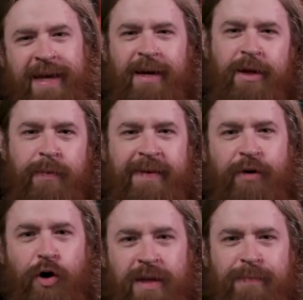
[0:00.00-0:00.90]
they had a little bit of
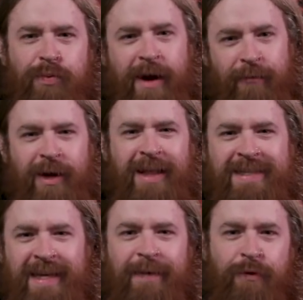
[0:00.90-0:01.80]
early Prayer for
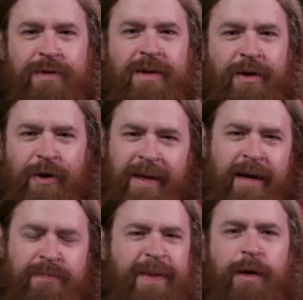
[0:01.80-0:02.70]
Cleansing influence on their early
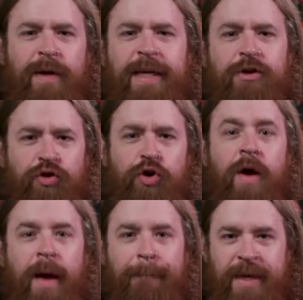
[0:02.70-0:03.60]
albums, but they really grew
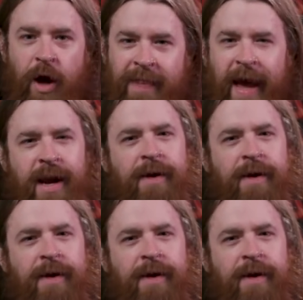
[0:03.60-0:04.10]
beyond that.